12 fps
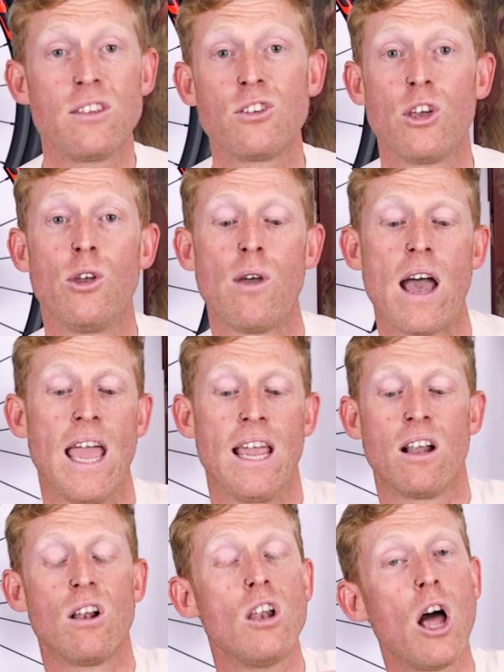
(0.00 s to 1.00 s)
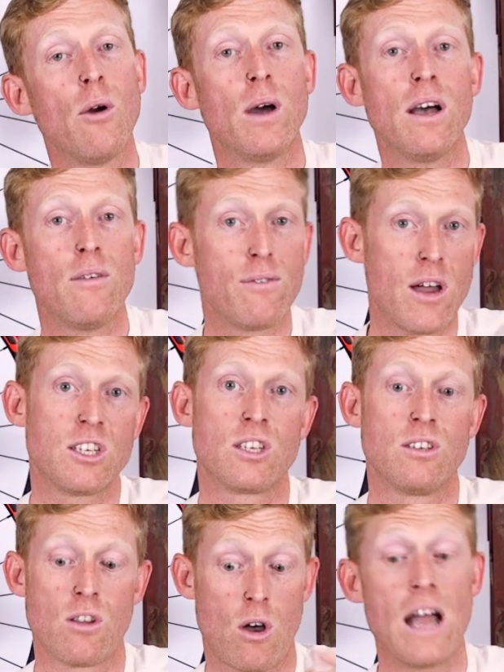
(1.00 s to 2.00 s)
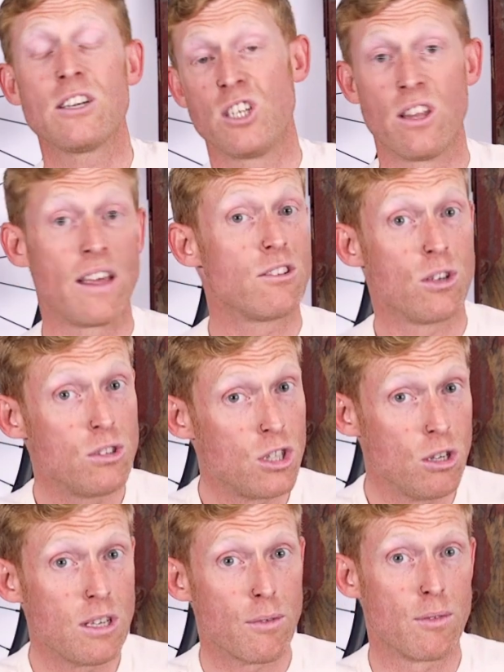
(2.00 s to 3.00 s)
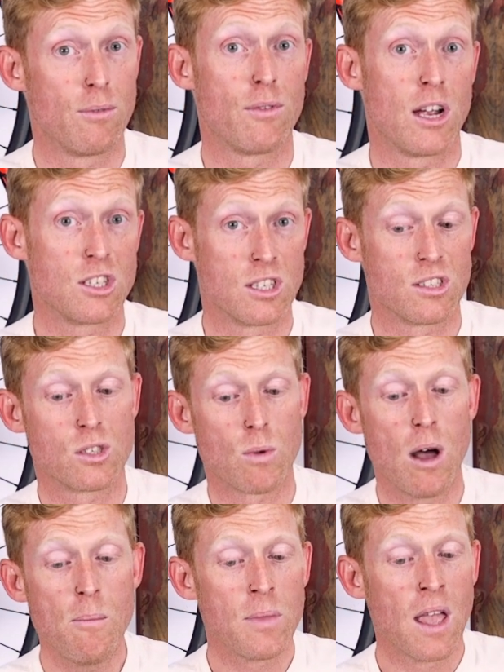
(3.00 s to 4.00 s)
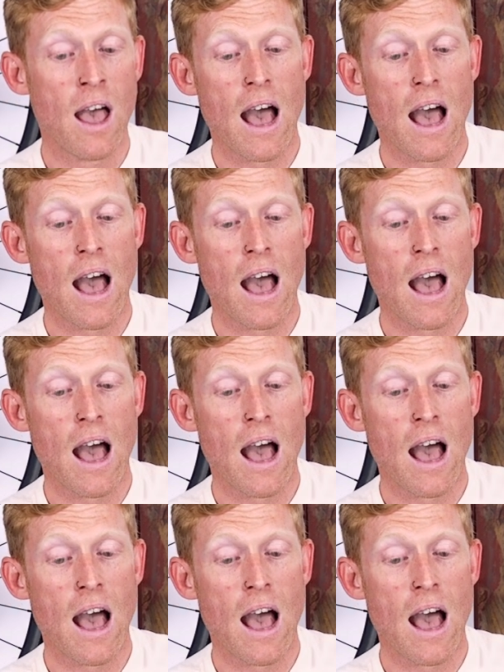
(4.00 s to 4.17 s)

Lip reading: They do a lower version, or actually they do two different versions as well.